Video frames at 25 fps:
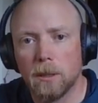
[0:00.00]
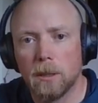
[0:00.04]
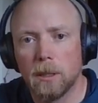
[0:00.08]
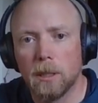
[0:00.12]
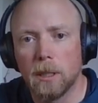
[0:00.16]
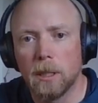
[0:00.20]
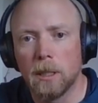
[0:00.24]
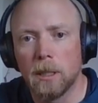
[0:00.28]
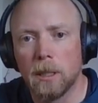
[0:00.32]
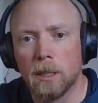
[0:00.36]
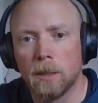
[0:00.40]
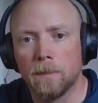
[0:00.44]

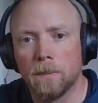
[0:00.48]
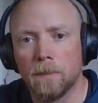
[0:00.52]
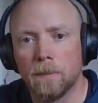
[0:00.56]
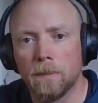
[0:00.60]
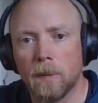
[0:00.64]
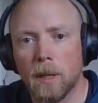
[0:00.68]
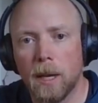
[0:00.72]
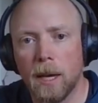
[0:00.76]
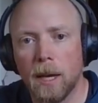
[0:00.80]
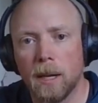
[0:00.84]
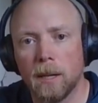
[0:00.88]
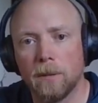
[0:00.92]
Um,
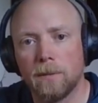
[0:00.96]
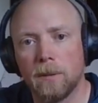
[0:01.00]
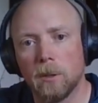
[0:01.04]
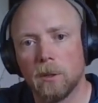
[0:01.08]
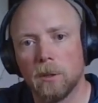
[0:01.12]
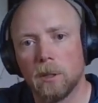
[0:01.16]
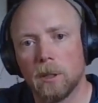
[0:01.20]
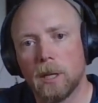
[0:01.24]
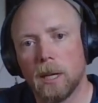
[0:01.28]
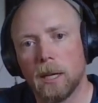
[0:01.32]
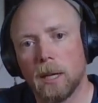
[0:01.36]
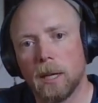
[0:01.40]
and if you
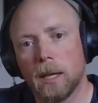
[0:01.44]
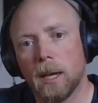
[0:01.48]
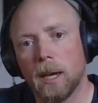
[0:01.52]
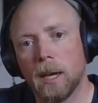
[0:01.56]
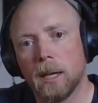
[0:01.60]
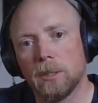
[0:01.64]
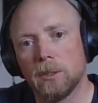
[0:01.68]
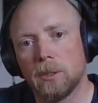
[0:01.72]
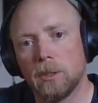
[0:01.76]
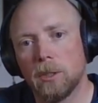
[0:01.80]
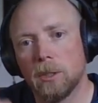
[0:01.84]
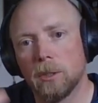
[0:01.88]
look at it
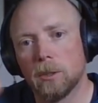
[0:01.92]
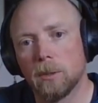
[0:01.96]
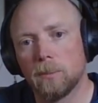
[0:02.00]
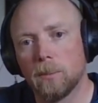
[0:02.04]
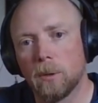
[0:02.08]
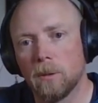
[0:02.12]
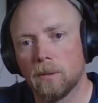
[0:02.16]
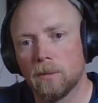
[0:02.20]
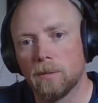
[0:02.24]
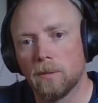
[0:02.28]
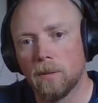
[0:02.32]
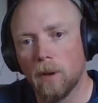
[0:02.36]
as yield
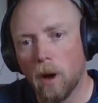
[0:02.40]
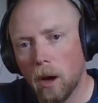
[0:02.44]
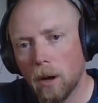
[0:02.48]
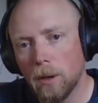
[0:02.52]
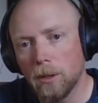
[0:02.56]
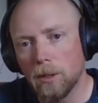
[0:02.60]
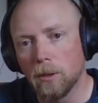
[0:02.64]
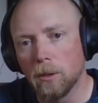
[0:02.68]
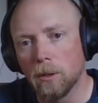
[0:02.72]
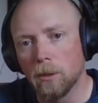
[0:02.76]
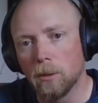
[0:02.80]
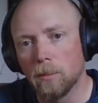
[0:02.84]
per
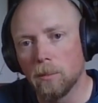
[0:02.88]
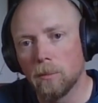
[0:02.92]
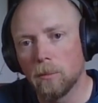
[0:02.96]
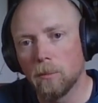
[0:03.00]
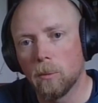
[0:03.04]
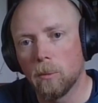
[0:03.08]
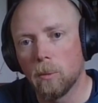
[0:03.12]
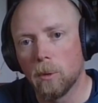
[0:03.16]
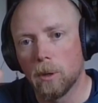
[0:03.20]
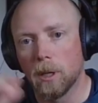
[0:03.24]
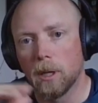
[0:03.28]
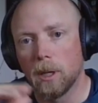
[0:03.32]
volume,
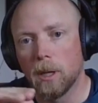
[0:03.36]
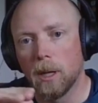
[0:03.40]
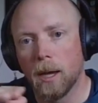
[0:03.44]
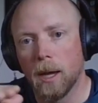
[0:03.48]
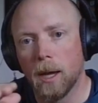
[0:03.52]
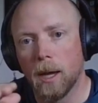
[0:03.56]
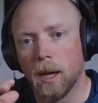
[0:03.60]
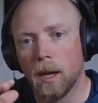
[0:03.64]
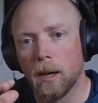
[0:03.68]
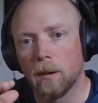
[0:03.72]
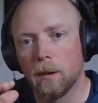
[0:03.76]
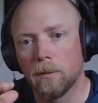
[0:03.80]
we're going to
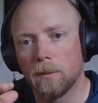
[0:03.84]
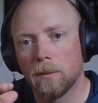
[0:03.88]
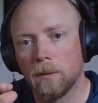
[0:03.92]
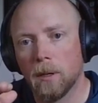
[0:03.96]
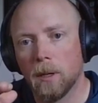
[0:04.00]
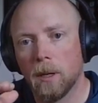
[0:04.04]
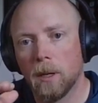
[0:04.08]
have